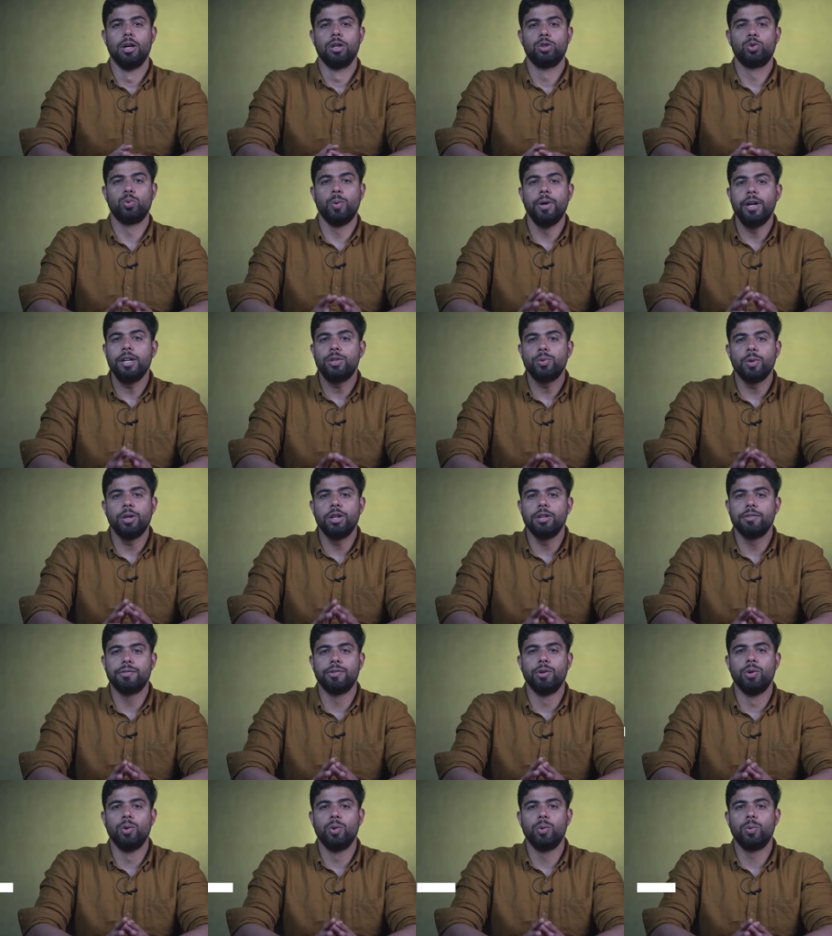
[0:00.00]
twenty
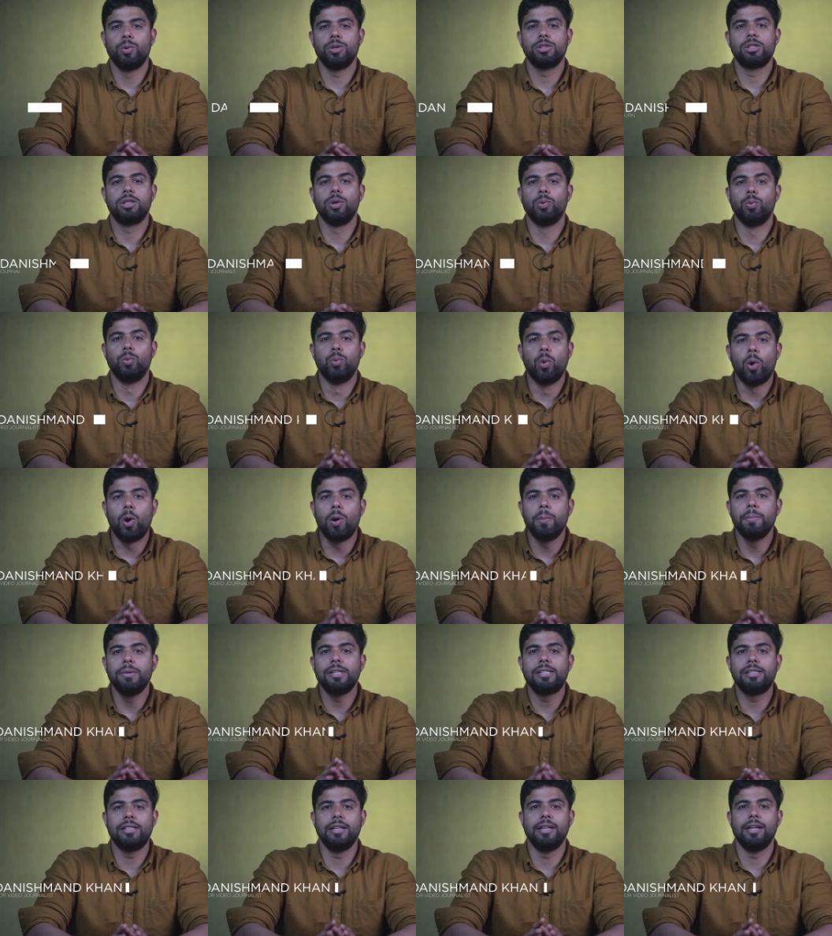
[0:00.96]
twenty-four was the
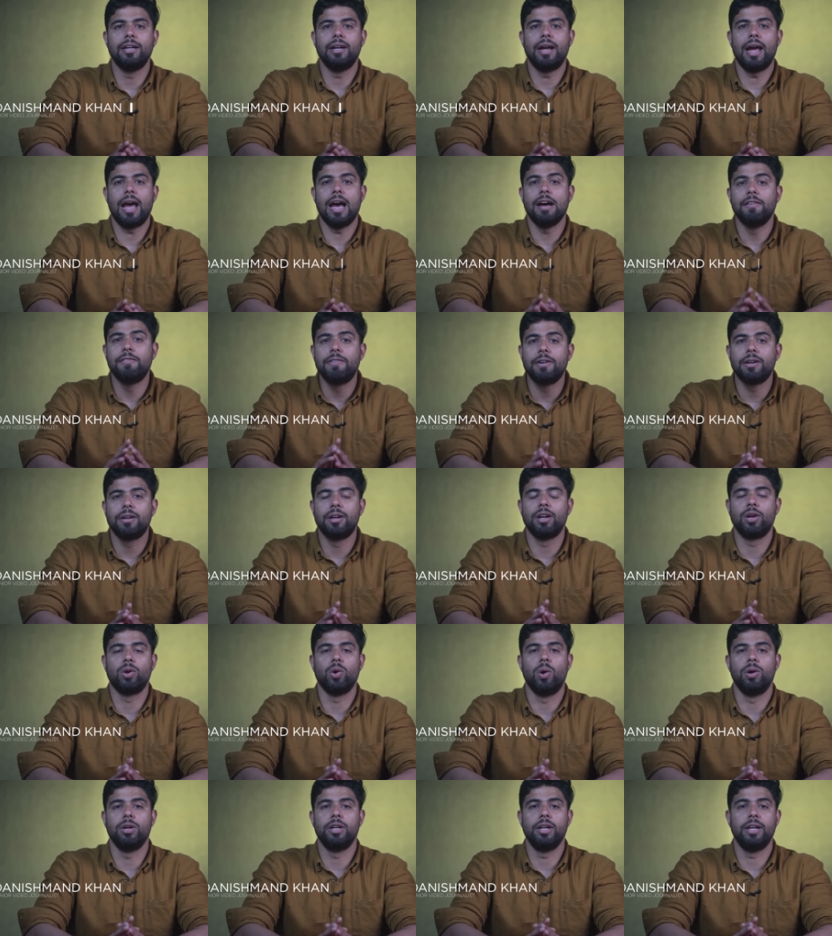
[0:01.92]
warmest year ever
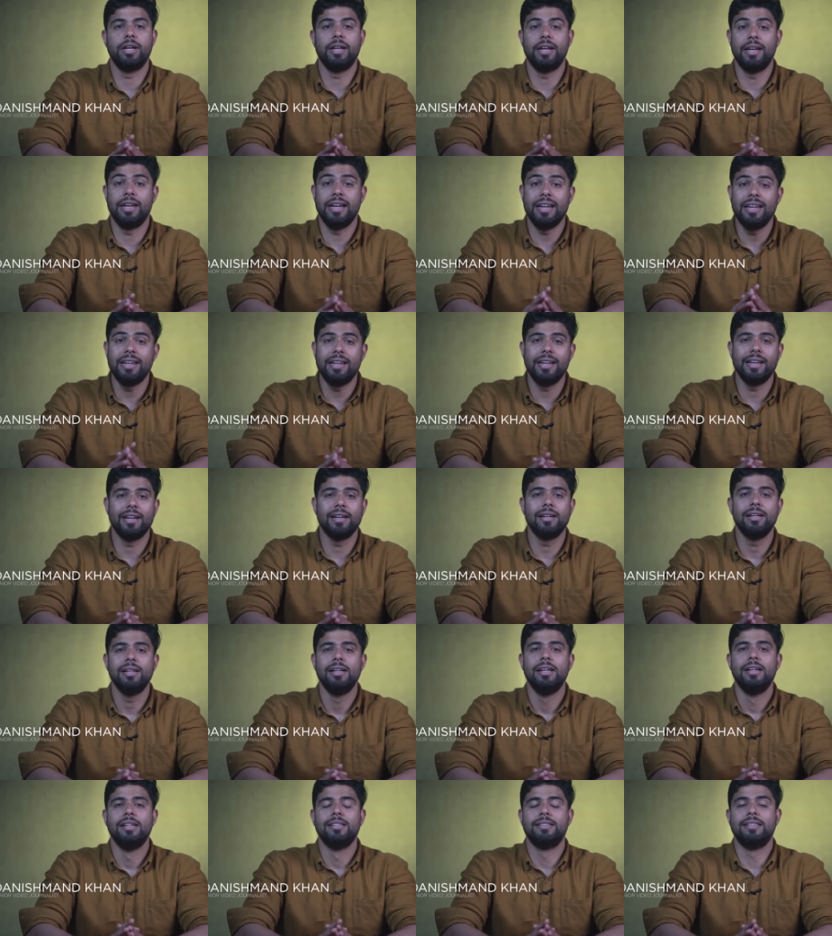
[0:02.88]
recorded in India
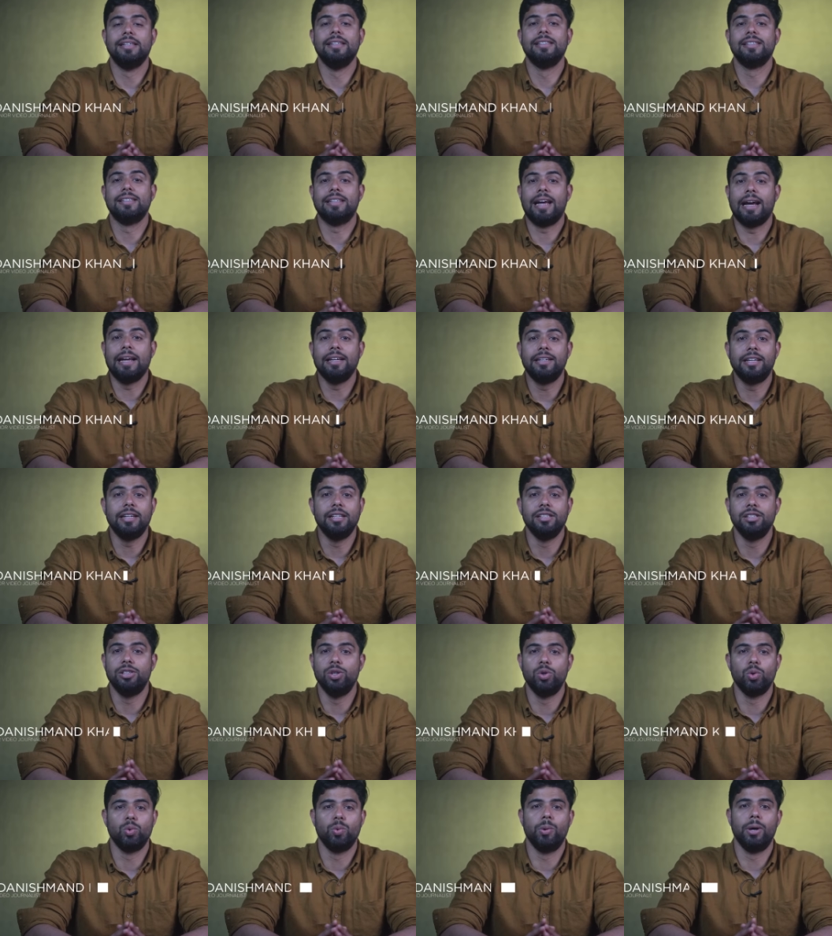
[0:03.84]
since nineteen
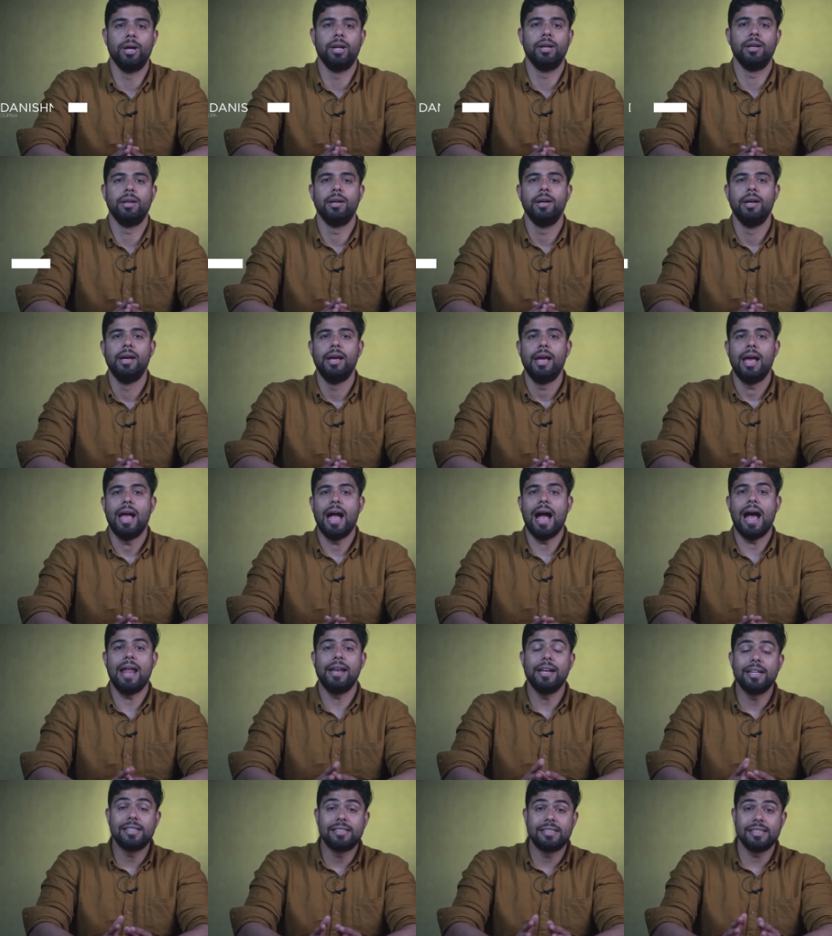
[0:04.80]
oh one,
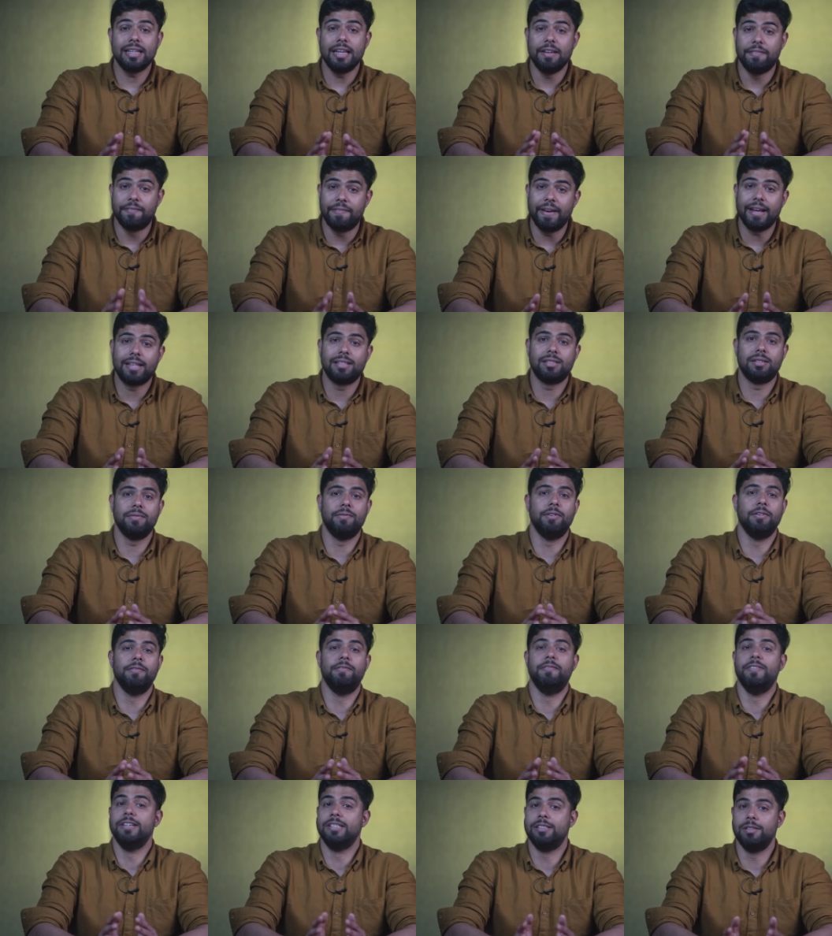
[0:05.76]
and its effects were
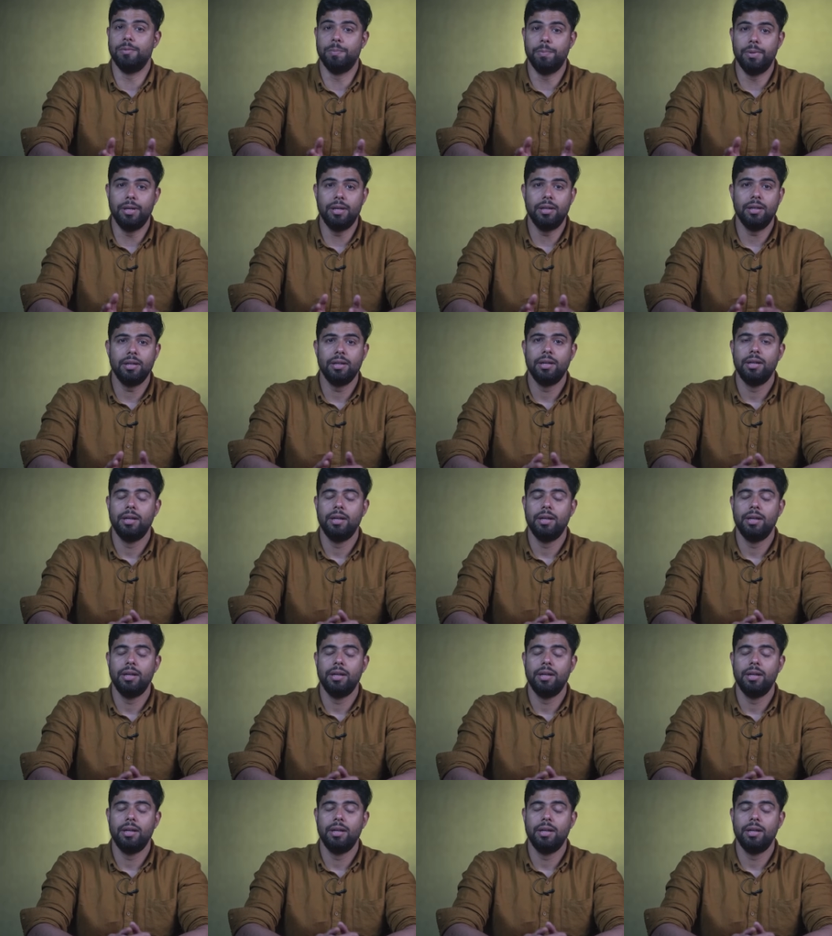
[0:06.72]
visible.